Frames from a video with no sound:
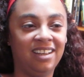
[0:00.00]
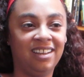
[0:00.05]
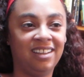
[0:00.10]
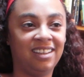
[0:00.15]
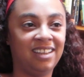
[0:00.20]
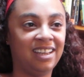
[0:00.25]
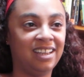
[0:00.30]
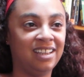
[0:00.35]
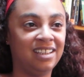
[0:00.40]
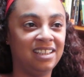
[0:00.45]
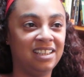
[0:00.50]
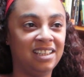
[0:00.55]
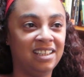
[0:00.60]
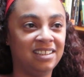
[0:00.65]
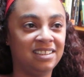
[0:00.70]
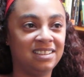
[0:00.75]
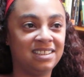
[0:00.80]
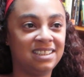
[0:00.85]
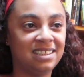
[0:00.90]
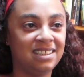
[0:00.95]
Again,
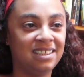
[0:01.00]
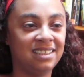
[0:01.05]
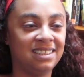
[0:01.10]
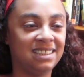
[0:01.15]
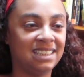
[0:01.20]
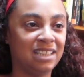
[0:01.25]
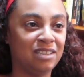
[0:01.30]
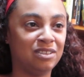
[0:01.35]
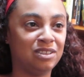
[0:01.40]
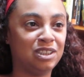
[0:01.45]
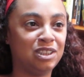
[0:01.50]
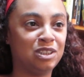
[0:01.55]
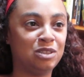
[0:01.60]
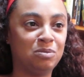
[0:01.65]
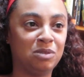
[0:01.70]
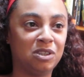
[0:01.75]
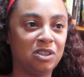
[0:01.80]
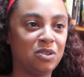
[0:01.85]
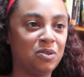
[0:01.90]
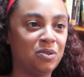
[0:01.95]
it sounds
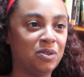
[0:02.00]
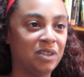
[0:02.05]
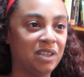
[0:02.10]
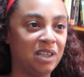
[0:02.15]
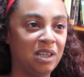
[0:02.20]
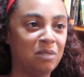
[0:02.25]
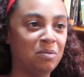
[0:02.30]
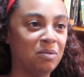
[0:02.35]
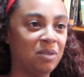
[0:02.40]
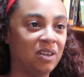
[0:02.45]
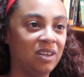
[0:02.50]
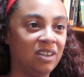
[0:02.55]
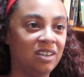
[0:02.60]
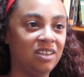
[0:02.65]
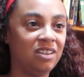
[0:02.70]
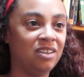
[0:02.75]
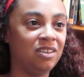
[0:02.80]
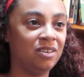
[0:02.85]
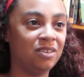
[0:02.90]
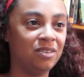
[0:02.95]
super corny, but
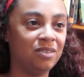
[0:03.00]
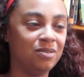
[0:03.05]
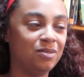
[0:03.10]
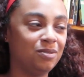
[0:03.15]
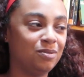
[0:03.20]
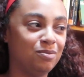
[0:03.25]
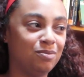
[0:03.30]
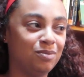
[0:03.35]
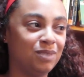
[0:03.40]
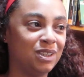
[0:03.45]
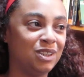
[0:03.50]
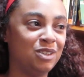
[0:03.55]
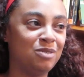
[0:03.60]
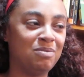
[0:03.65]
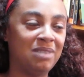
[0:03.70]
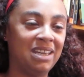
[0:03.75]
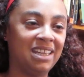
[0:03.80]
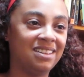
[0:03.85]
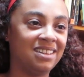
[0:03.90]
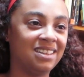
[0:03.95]
when you
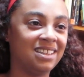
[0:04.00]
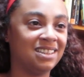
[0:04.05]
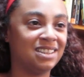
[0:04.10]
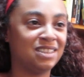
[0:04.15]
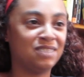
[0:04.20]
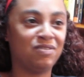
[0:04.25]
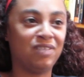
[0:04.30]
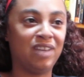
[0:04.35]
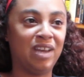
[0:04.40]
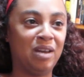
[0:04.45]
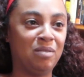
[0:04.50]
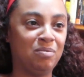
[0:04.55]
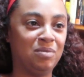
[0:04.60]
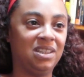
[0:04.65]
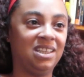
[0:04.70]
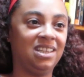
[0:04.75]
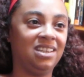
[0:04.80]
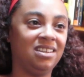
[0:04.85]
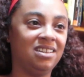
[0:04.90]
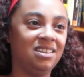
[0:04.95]
make this
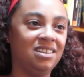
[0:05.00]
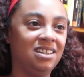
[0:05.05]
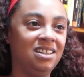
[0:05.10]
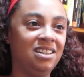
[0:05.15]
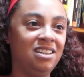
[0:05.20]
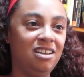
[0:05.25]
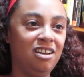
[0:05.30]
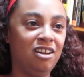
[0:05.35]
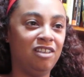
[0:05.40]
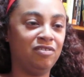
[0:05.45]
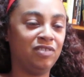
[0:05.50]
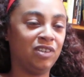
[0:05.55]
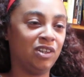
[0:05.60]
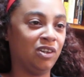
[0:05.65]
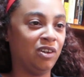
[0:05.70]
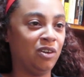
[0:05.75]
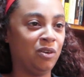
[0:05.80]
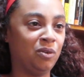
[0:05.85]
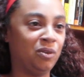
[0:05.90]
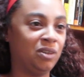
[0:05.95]
family of
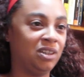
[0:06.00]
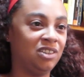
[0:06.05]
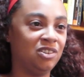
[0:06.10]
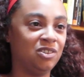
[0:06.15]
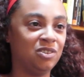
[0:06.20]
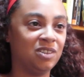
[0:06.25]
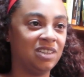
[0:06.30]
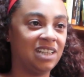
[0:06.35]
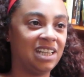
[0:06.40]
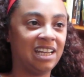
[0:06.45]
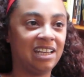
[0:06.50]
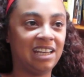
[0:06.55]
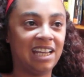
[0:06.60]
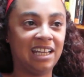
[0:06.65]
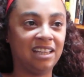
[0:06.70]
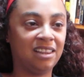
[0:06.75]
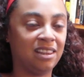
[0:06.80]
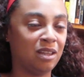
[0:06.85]
your own and you look out at